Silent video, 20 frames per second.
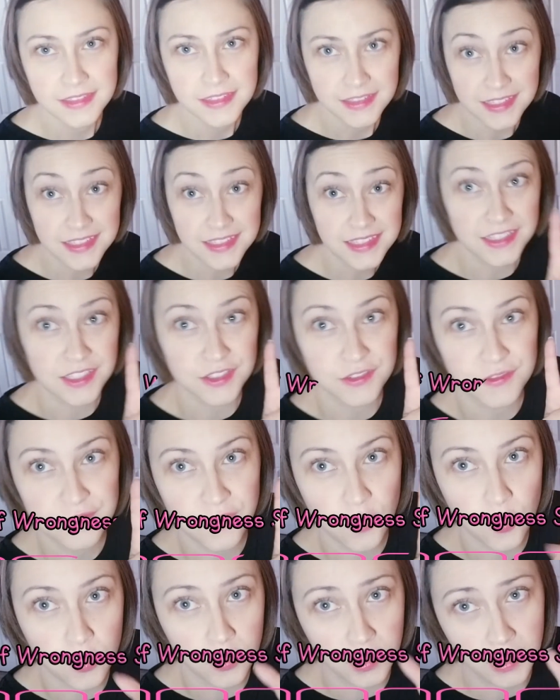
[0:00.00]
This gets a
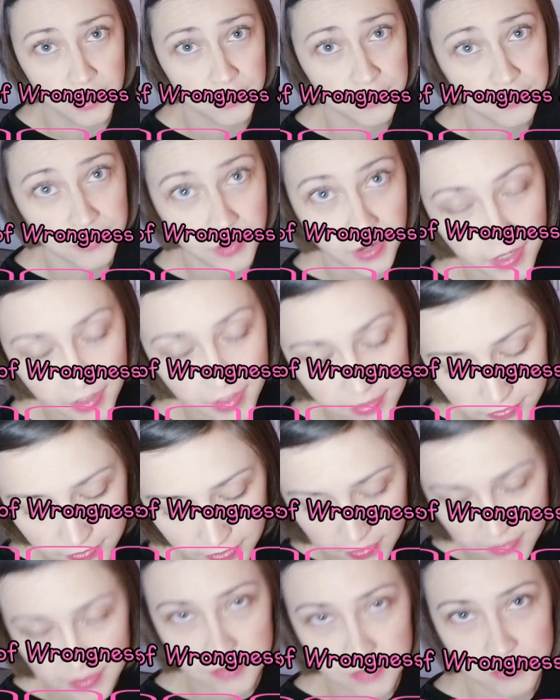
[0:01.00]
4 out of 5 on
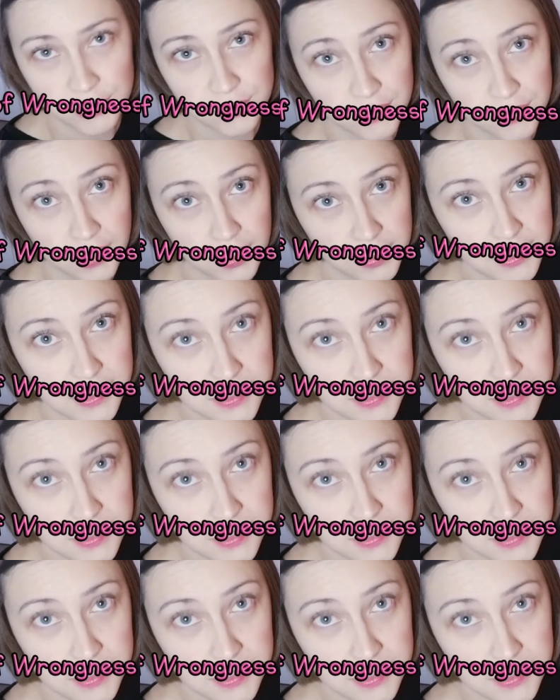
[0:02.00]
a level of wrongness